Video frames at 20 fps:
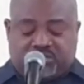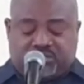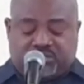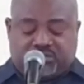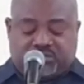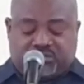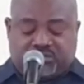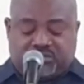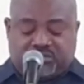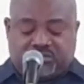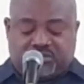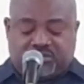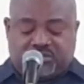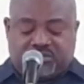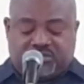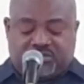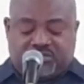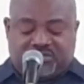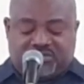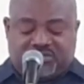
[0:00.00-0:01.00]

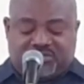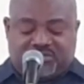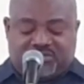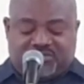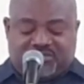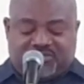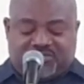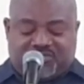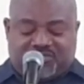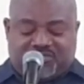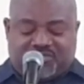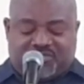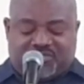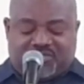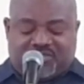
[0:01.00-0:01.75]
(silence)